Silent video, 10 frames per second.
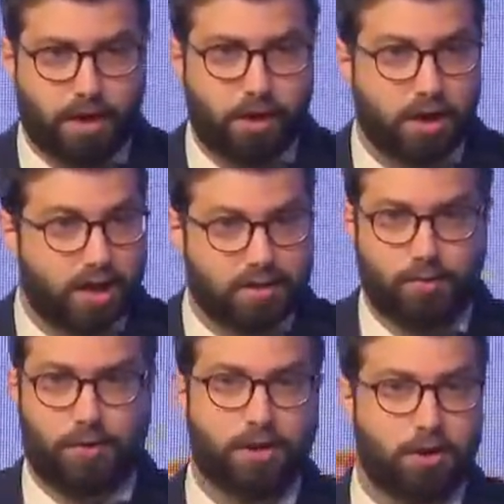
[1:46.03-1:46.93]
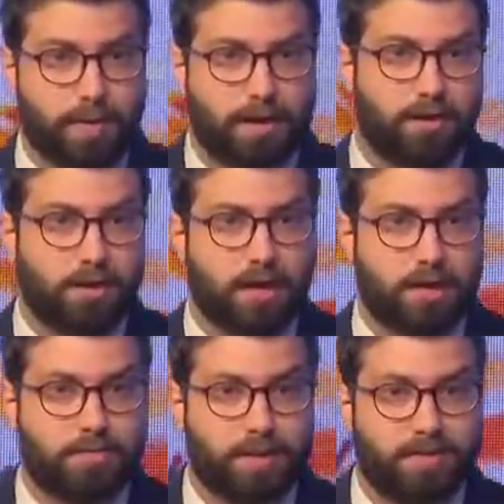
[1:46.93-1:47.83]
lot, and we hear about it a
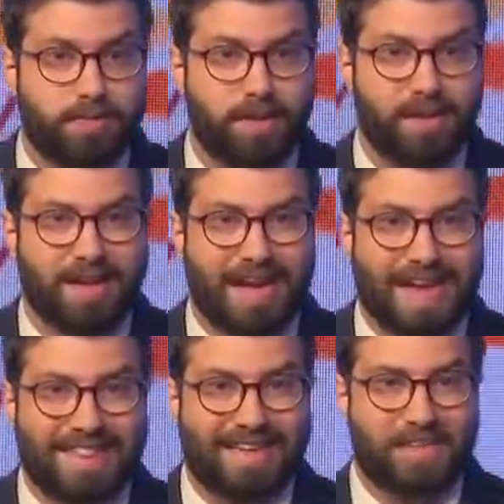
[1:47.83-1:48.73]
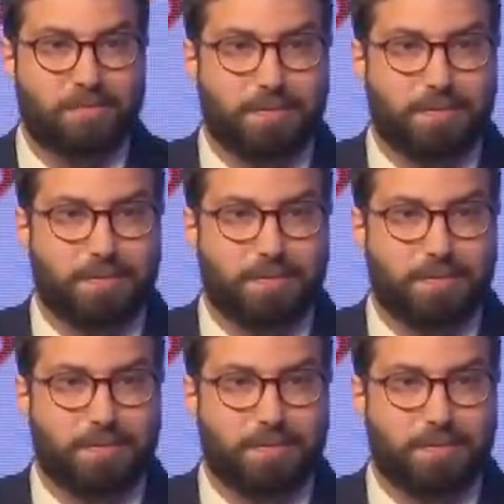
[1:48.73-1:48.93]
lot, but I think it's